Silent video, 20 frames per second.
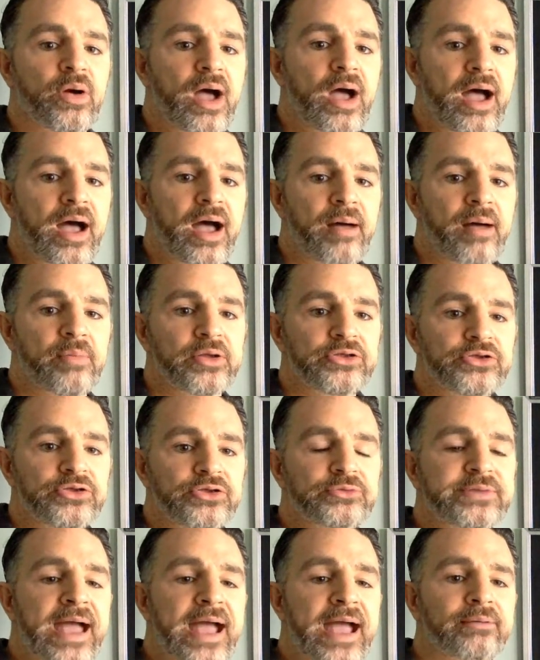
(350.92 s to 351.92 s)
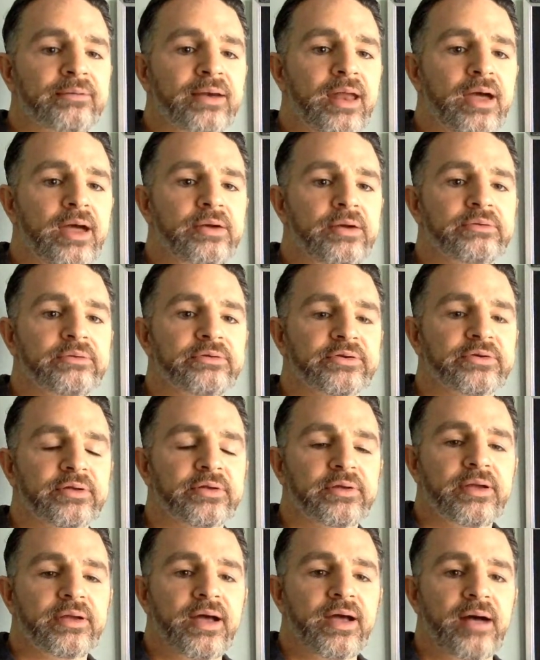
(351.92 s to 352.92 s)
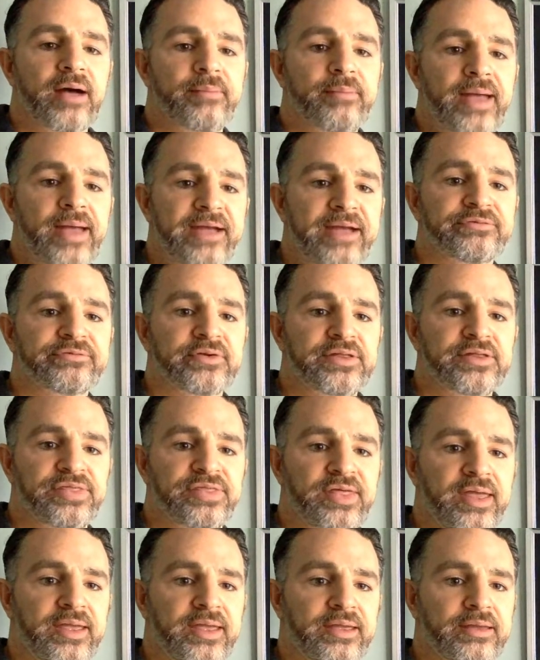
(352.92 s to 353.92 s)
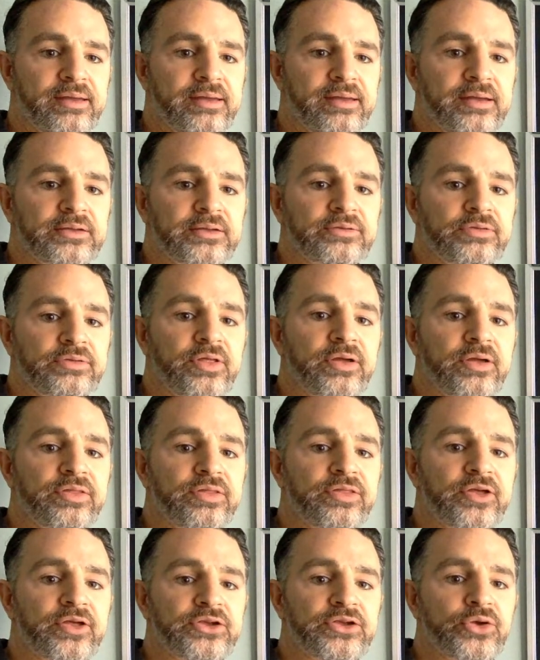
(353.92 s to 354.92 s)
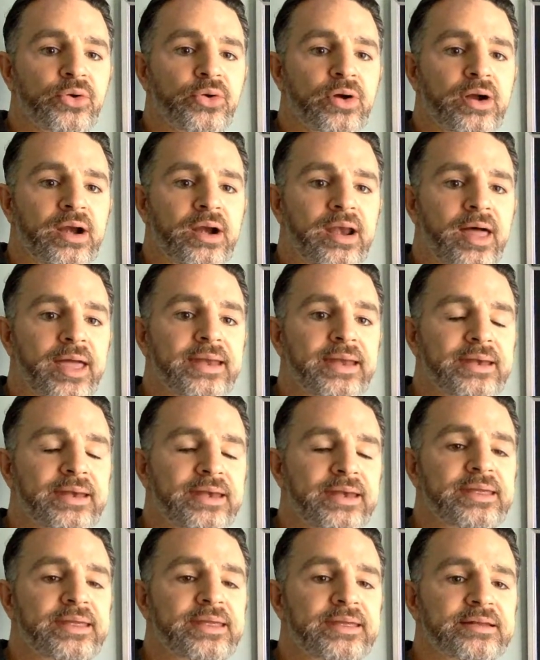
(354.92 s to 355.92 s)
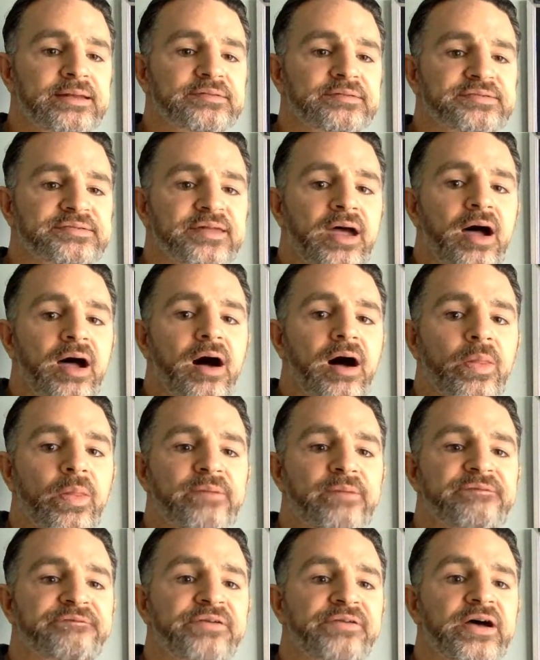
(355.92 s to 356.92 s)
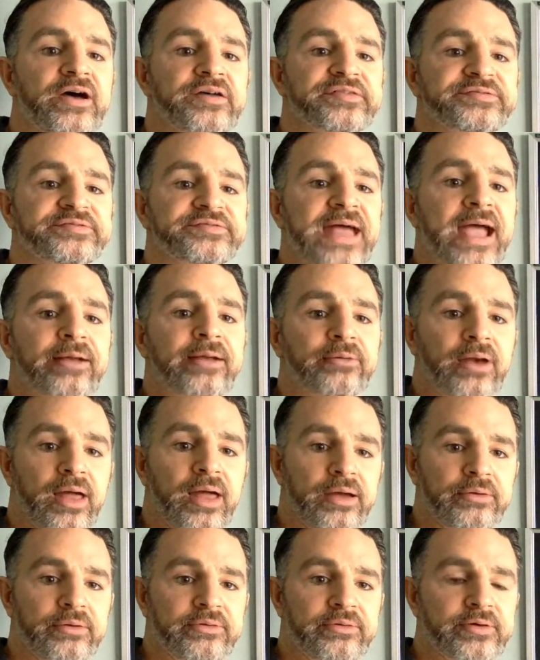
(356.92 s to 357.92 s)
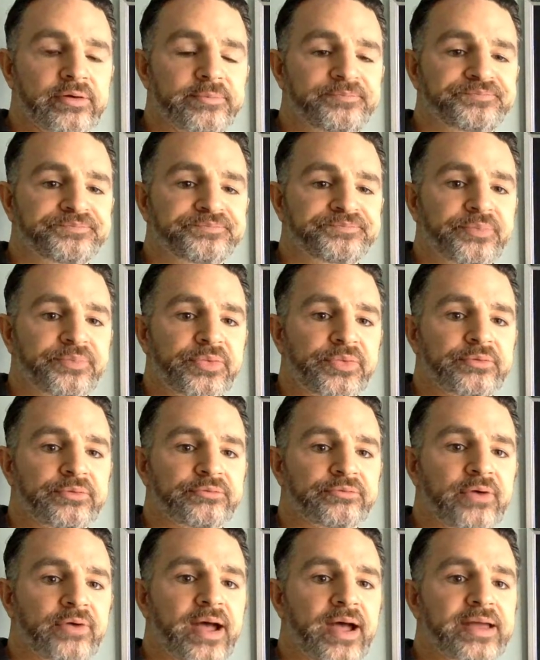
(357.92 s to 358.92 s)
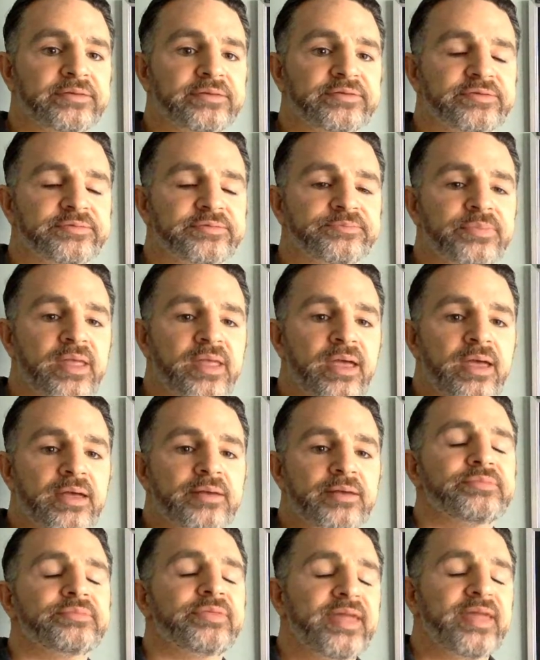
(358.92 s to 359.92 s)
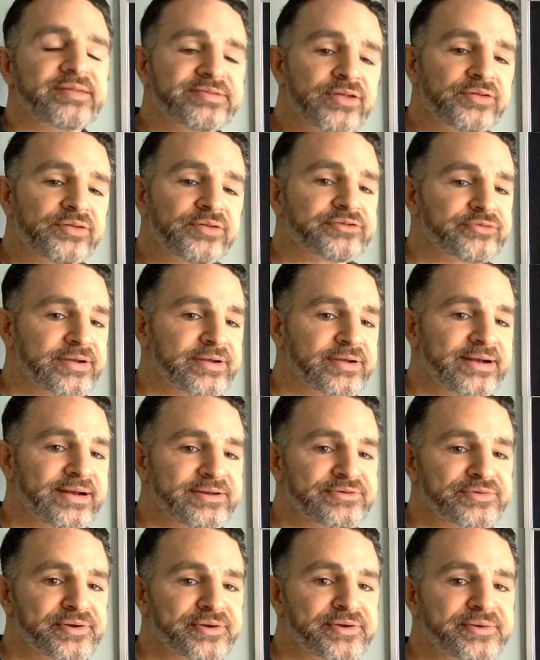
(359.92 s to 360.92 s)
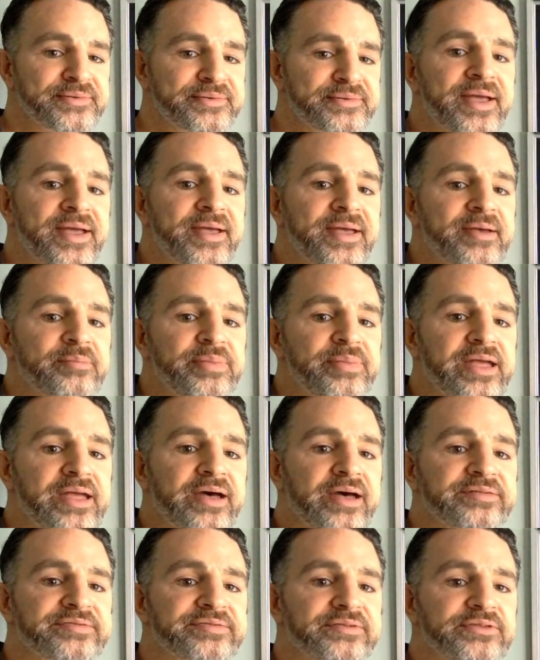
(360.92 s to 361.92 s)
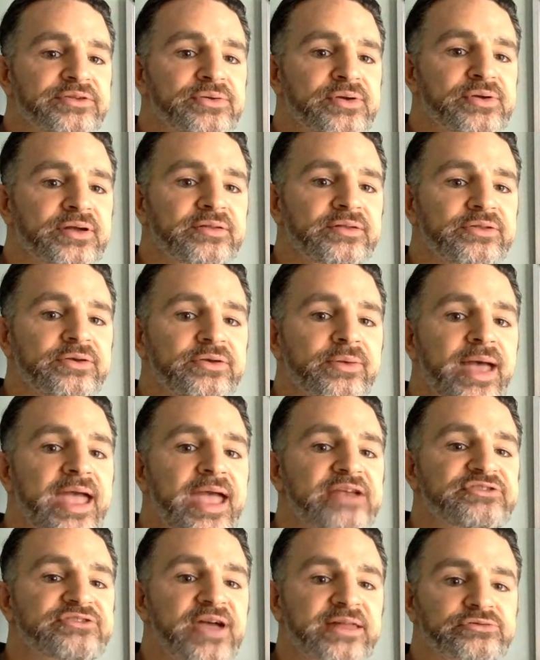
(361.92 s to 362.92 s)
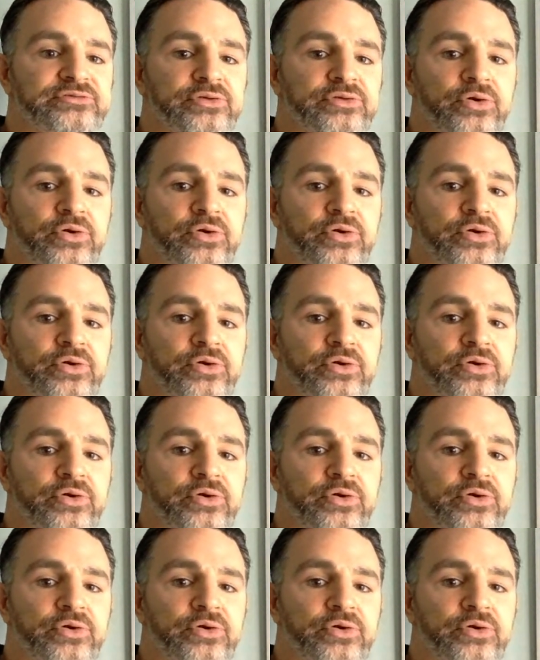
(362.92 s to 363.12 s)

you download everything that your client needs on the first download, right? That's not strictly true, because you can do AJAX